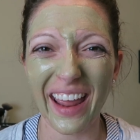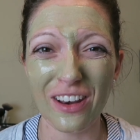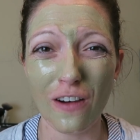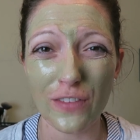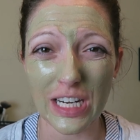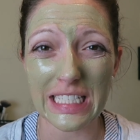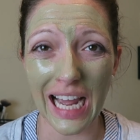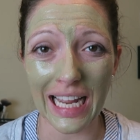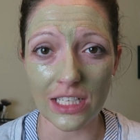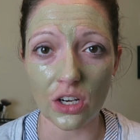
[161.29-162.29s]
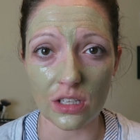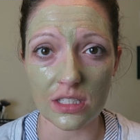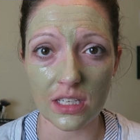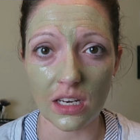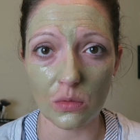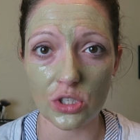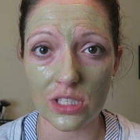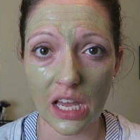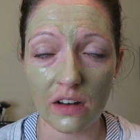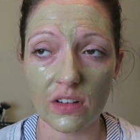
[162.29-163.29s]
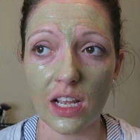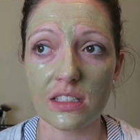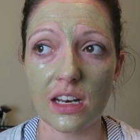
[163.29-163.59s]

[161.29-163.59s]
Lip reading: not very tight on the skin, which is kind of nice.